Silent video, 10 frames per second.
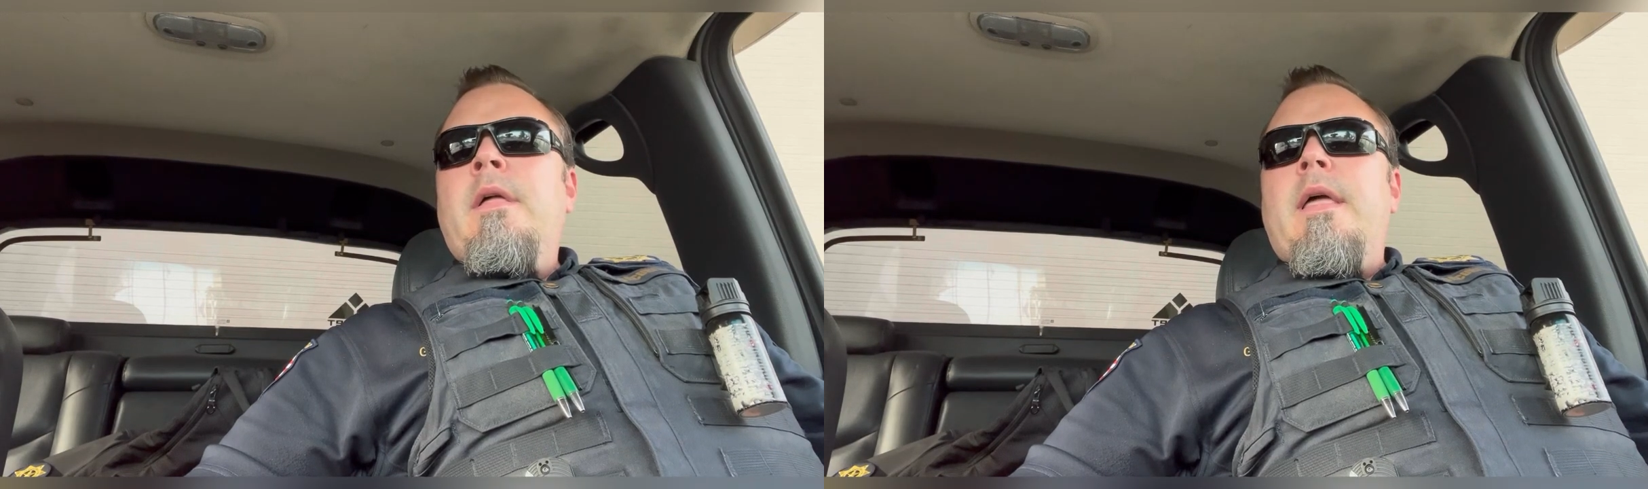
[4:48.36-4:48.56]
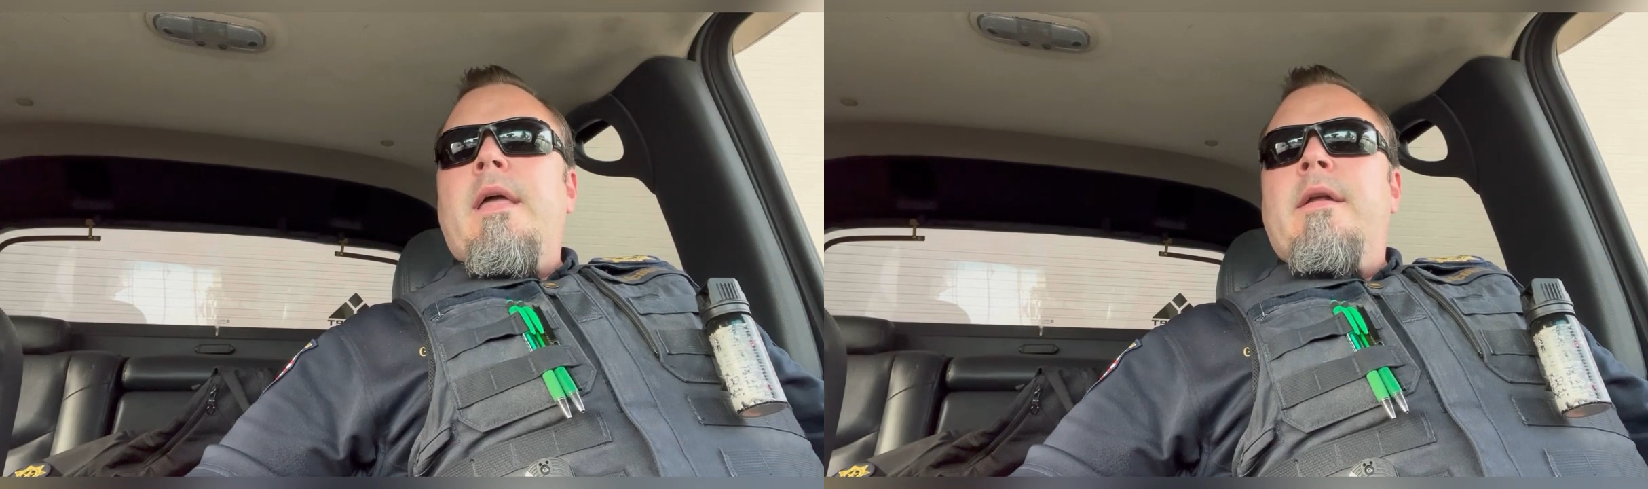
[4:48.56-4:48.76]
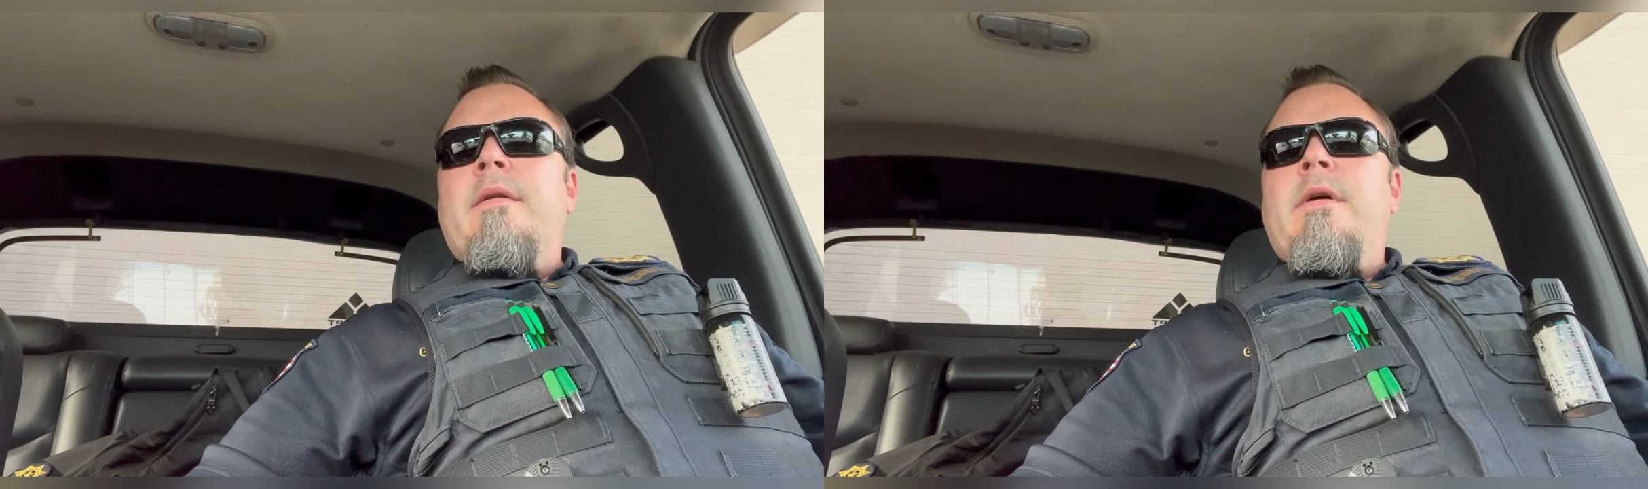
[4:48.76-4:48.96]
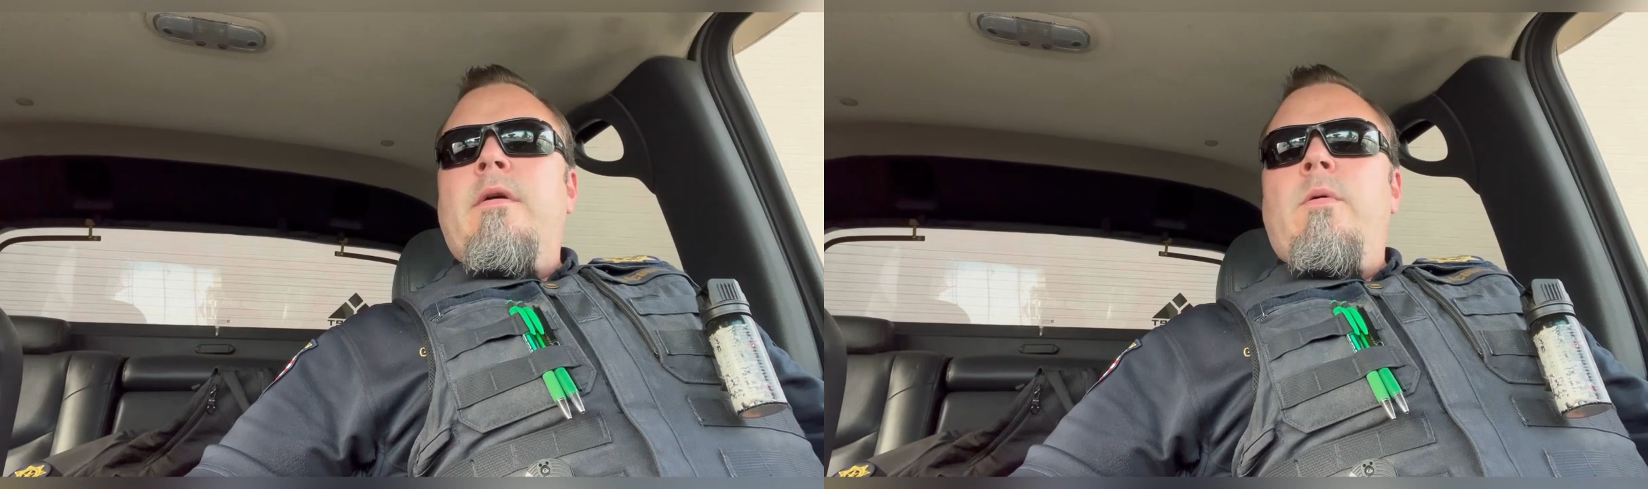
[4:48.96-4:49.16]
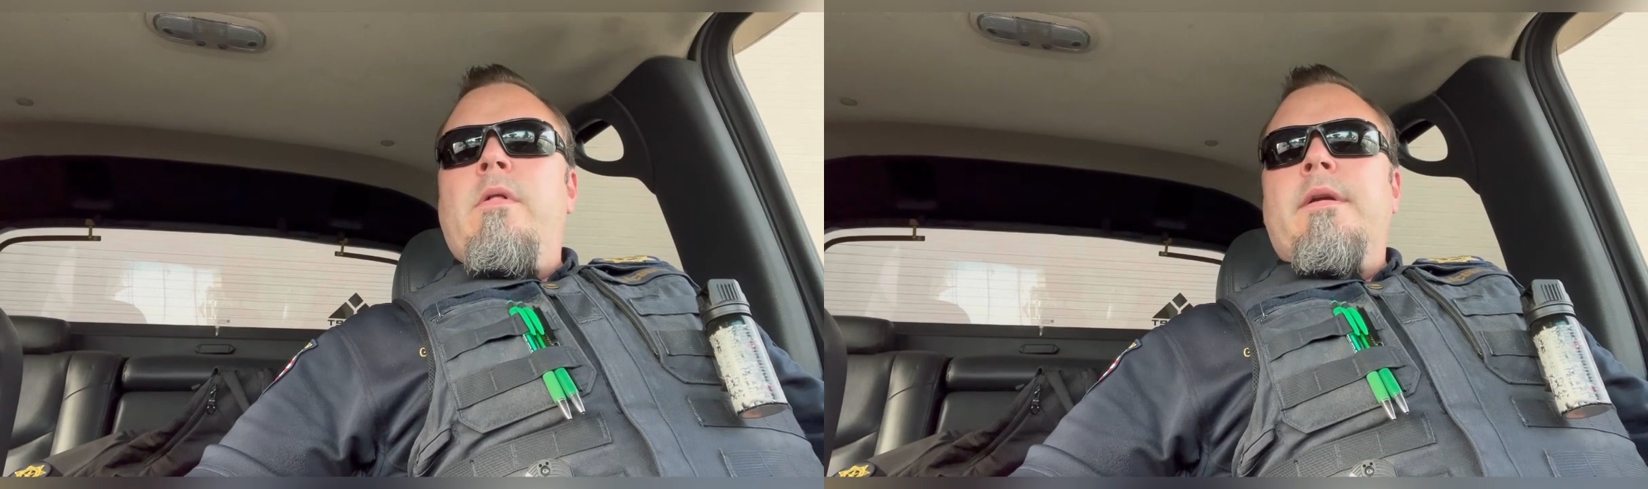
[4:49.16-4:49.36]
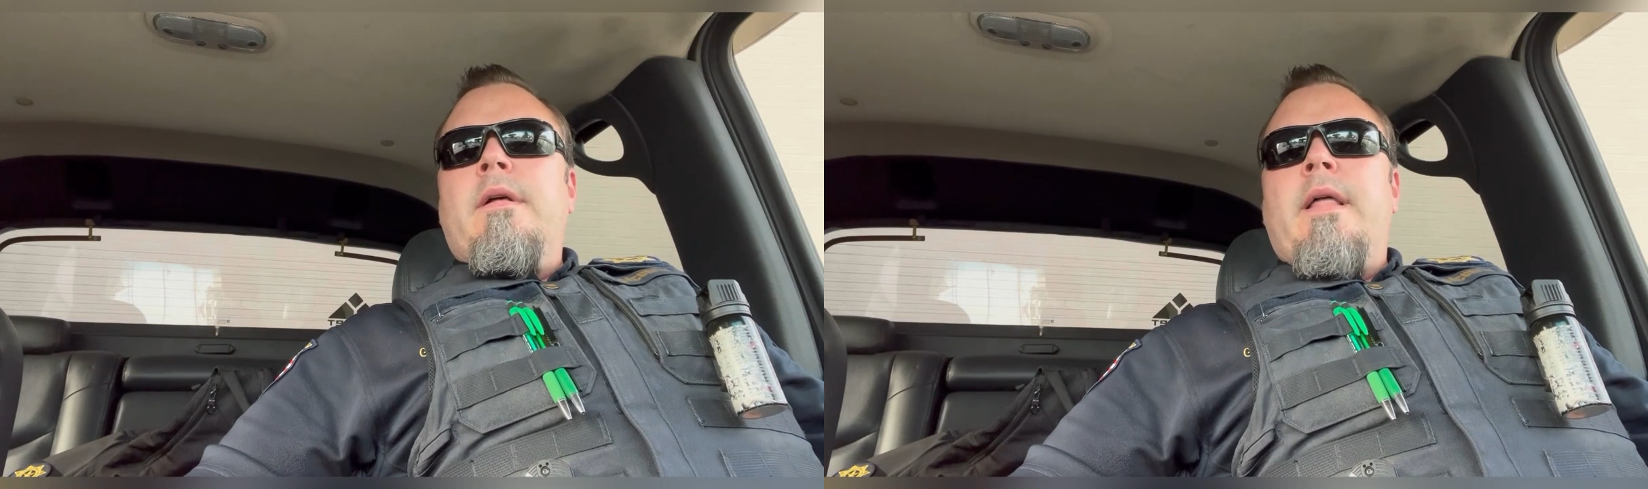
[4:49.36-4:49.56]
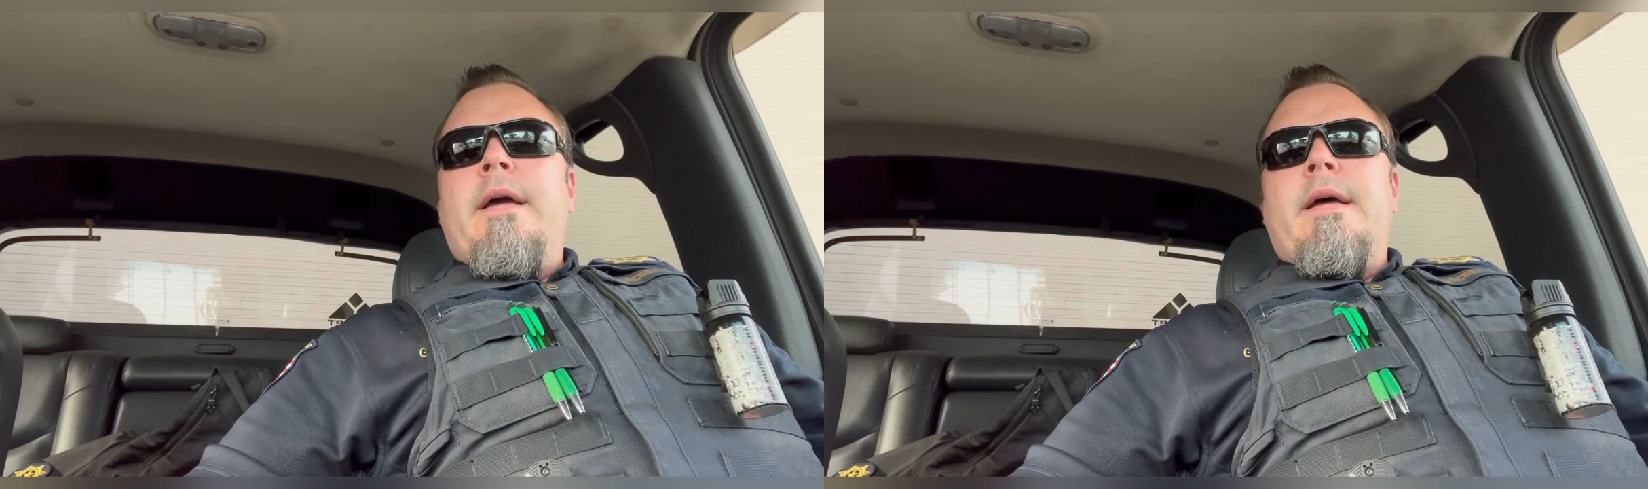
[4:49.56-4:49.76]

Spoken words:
And they're willing to lay